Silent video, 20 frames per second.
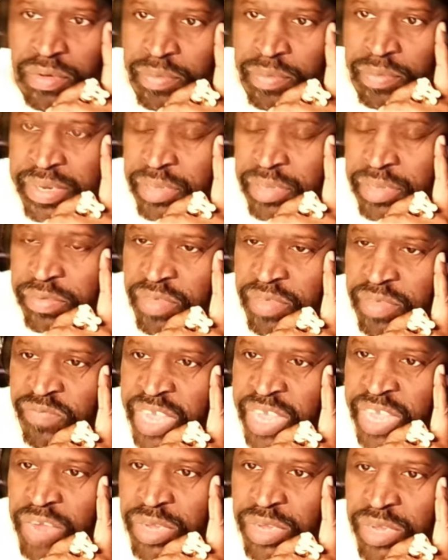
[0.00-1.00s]
but it was a
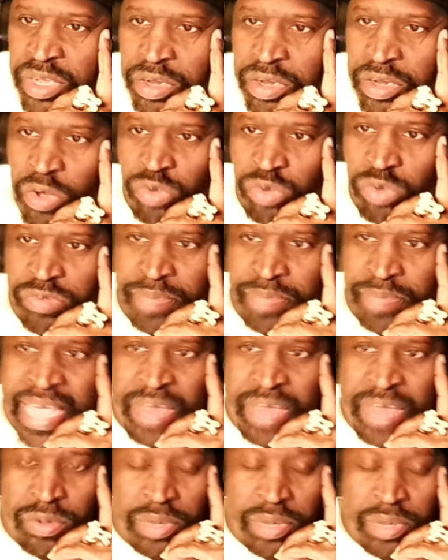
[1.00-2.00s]
very close battle.